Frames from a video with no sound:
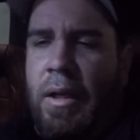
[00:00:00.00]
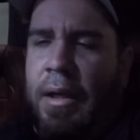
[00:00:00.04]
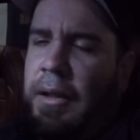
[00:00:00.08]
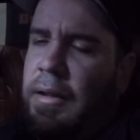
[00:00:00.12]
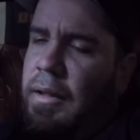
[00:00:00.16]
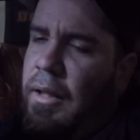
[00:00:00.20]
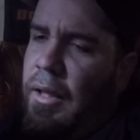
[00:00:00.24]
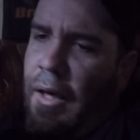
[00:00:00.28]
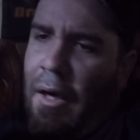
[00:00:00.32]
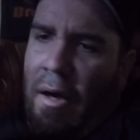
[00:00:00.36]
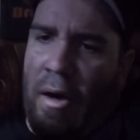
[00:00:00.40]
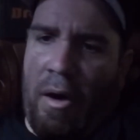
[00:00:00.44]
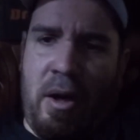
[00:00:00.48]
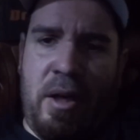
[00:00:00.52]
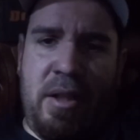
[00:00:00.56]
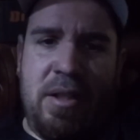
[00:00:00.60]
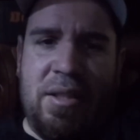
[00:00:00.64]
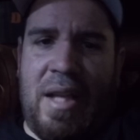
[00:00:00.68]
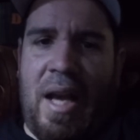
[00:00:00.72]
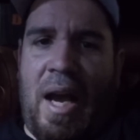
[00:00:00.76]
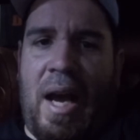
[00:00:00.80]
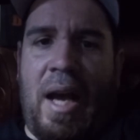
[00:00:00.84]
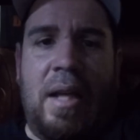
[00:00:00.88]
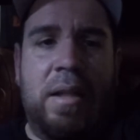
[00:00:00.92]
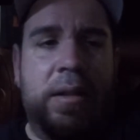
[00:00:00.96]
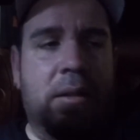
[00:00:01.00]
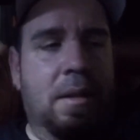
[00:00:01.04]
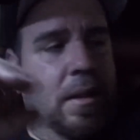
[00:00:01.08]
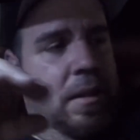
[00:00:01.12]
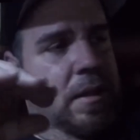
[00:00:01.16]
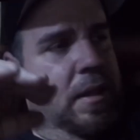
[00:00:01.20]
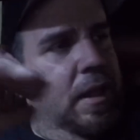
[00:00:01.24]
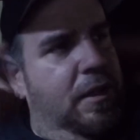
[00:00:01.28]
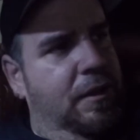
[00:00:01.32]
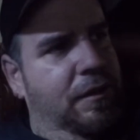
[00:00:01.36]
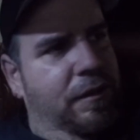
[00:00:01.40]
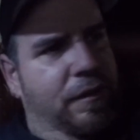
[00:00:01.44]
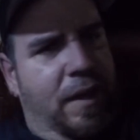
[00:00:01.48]
that are his guys, and
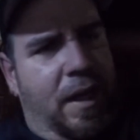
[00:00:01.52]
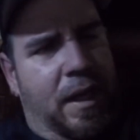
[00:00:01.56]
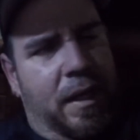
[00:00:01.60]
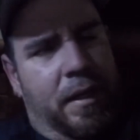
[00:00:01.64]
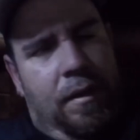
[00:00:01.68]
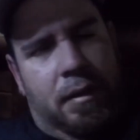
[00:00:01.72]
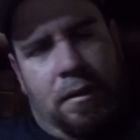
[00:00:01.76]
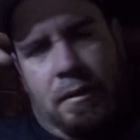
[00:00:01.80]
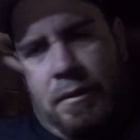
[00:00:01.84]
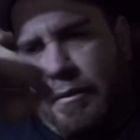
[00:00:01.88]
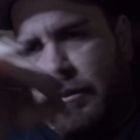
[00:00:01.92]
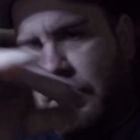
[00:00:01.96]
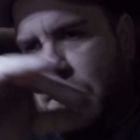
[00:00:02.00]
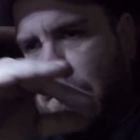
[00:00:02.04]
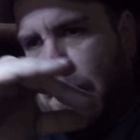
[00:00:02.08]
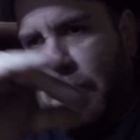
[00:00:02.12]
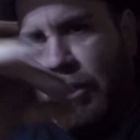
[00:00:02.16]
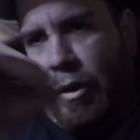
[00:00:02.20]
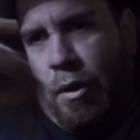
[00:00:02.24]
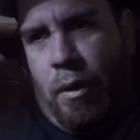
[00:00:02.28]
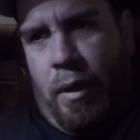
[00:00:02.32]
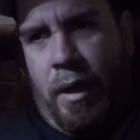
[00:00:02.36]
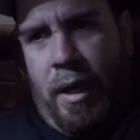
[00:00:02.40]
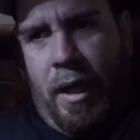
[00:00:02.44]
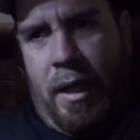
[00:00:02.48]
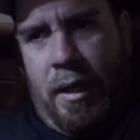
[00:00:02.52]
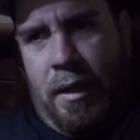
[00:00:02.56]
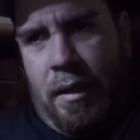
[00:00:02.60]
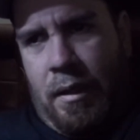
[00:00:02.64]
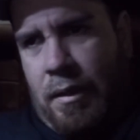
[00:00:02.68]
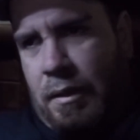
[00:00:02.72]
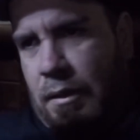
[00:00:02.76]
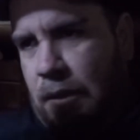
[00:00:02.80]
that's fine. Go ahead.